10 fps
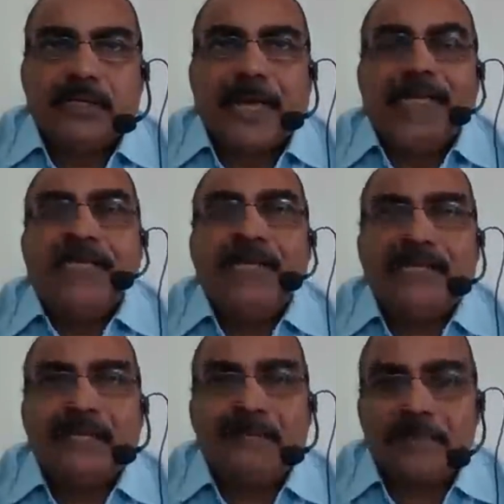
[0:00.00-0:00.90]
carrying
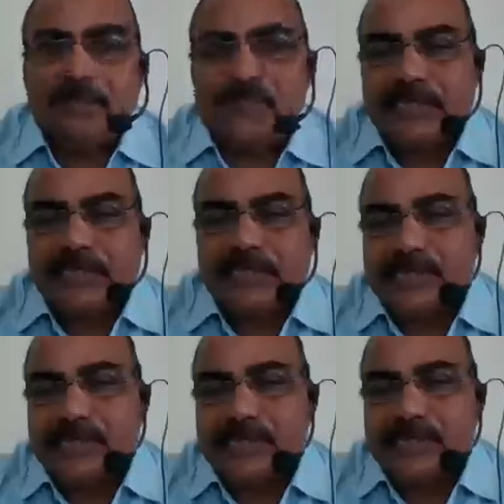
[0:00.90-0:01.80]
equipments,
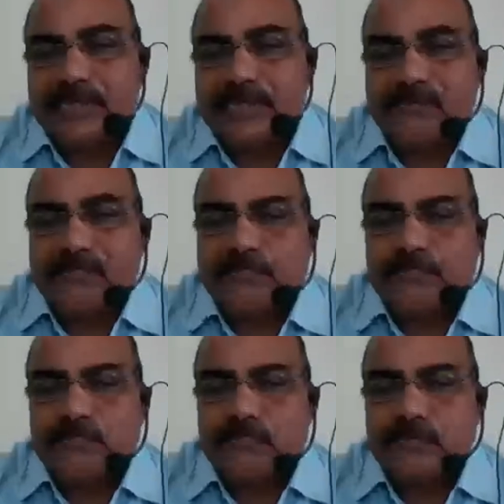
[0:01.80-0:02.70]
etc.
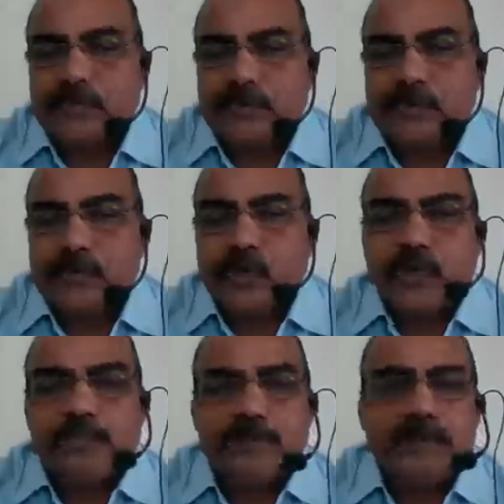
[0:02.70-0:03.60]
So
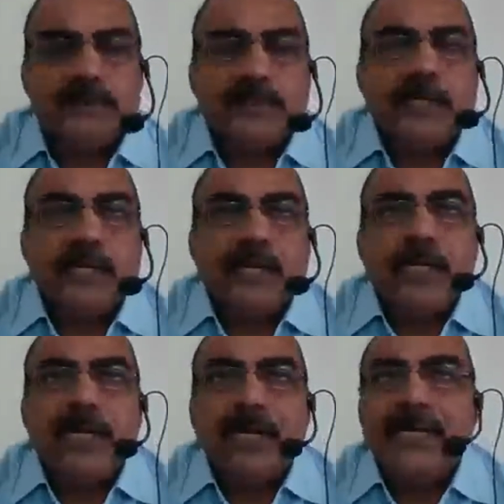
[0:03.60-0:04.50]
ropes
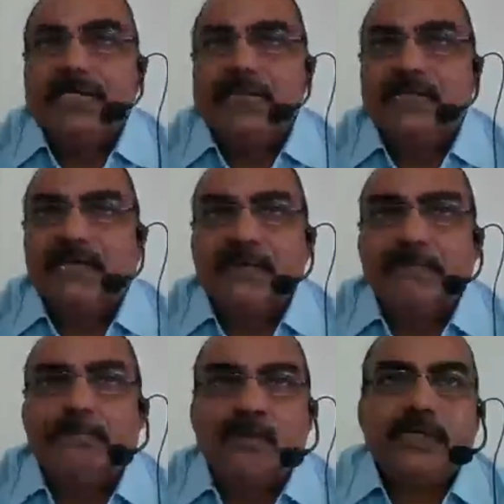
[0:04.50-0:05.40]
and lines are an
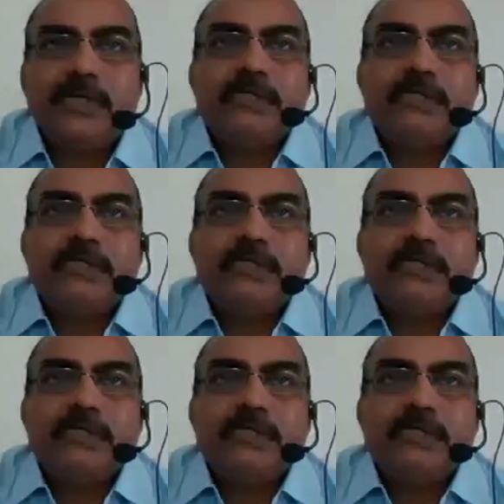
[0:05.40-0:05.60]
important